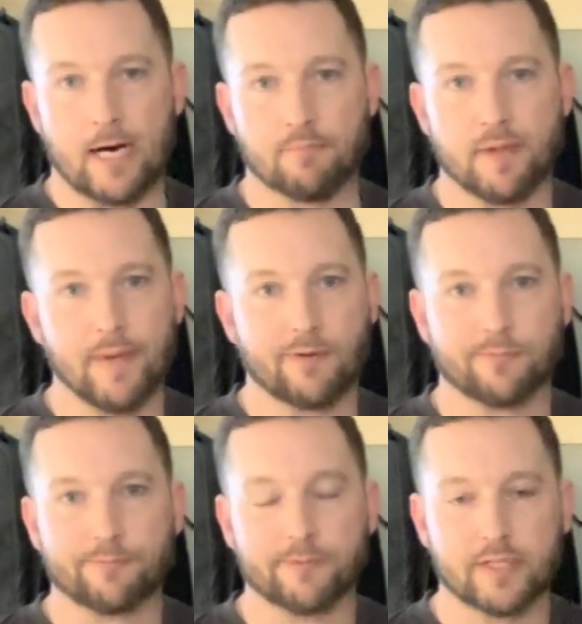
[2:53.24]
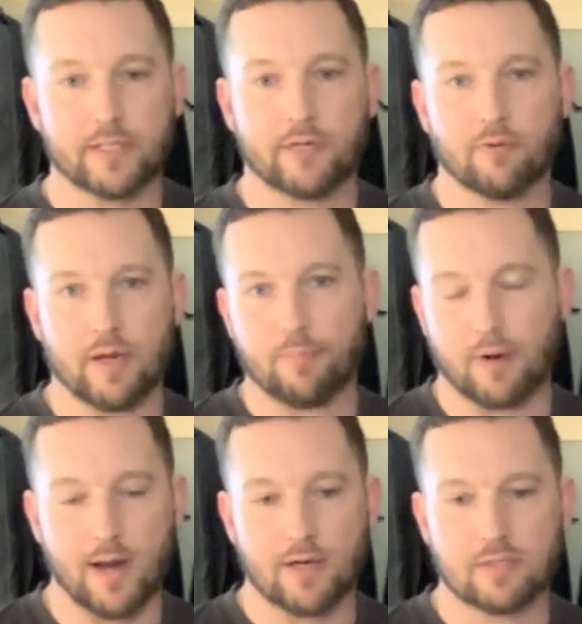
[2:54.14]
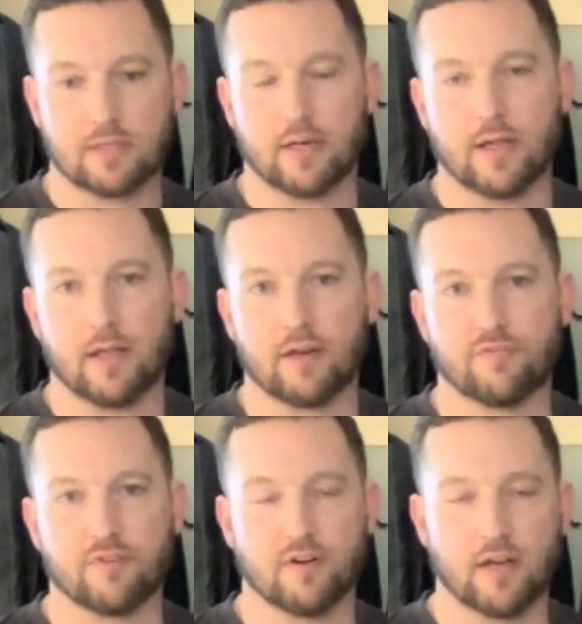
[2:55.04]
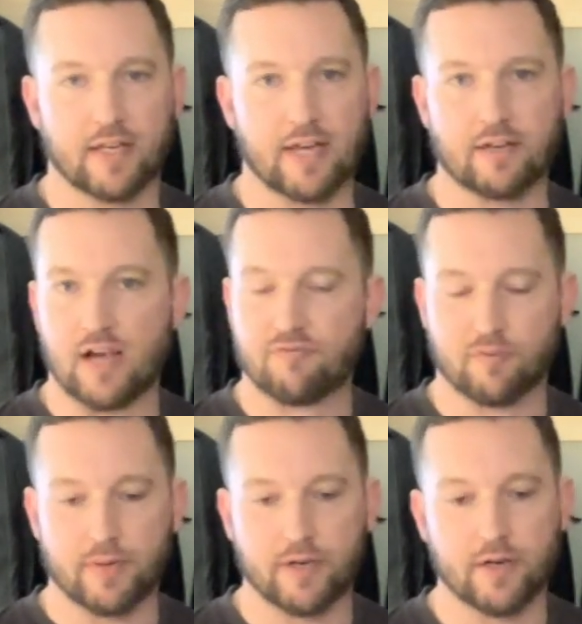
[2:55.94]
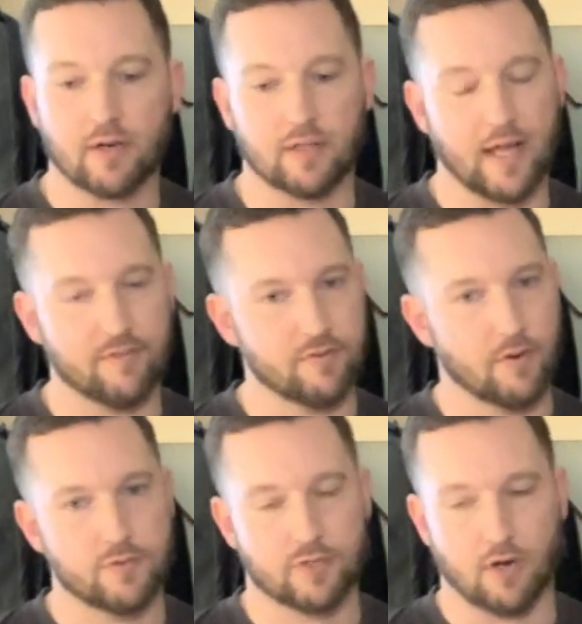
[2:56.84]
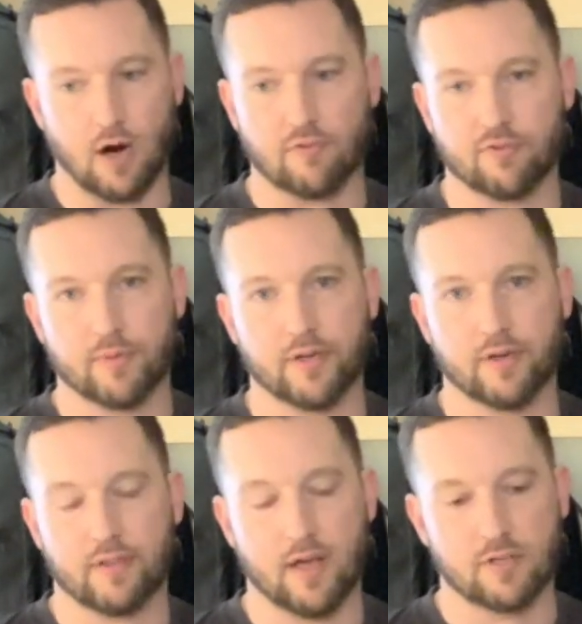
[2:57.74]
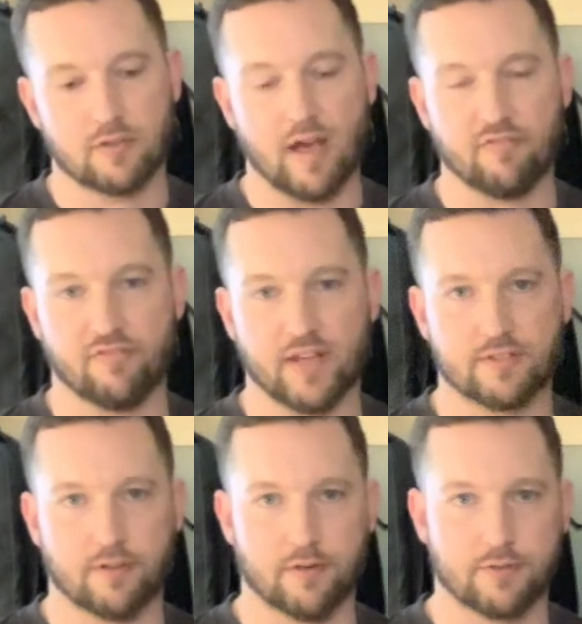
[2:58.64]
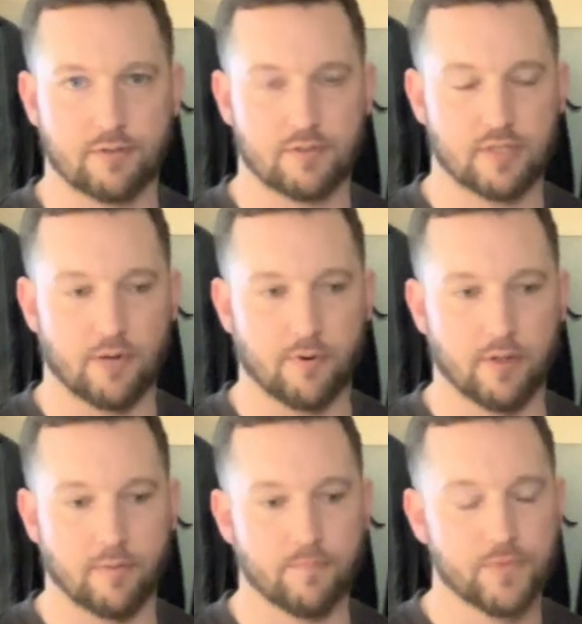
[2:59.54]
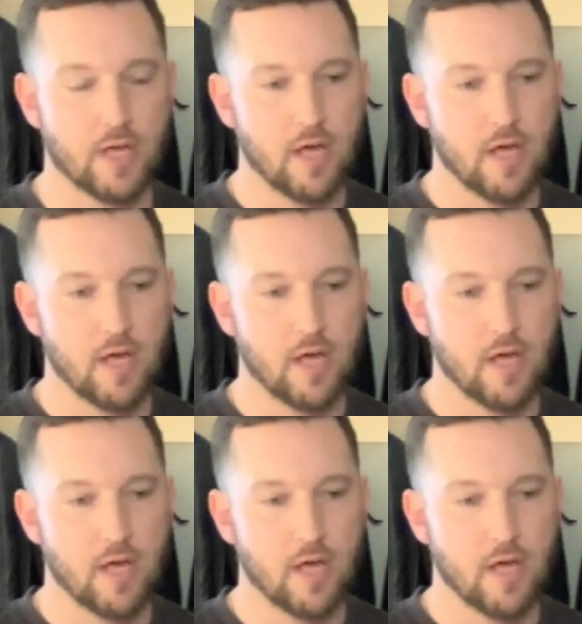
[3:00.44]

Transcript: They make really great products, and if you're not familiar, a lot of you I'm sure are familiar. They also have events that are associated with them.